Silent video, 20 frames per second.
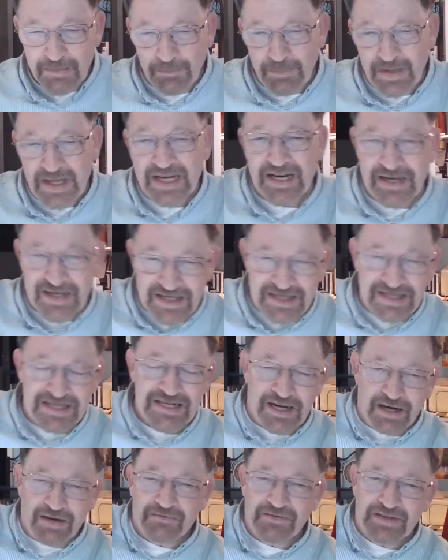because
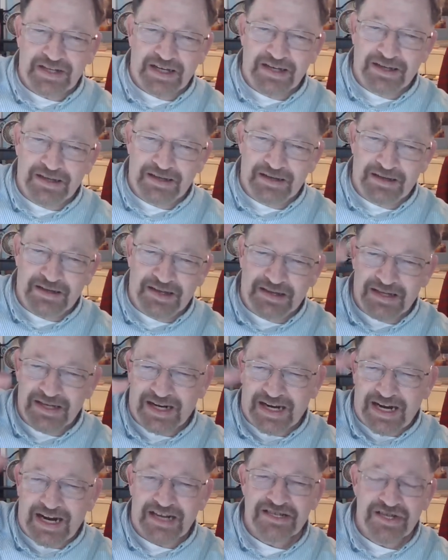of the the
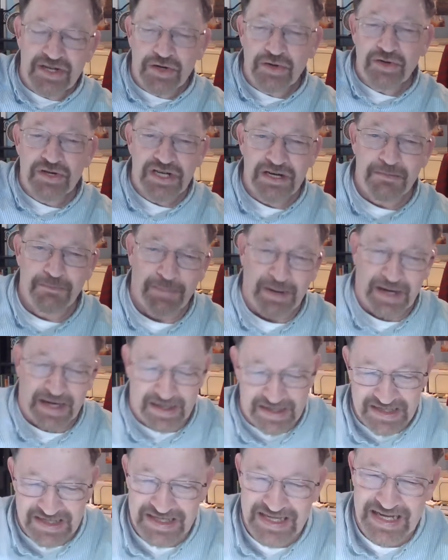Constitution
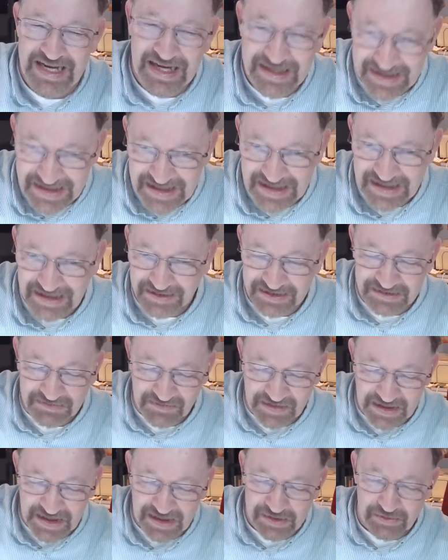embodies the ideals of
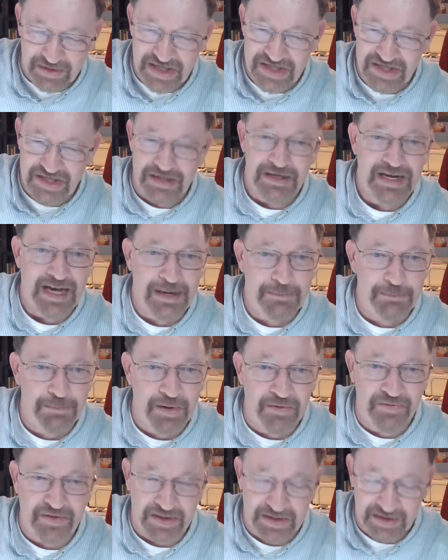the Declaration, not
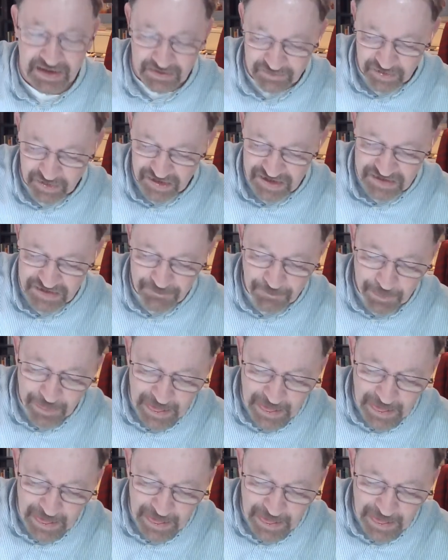perfectly, of course.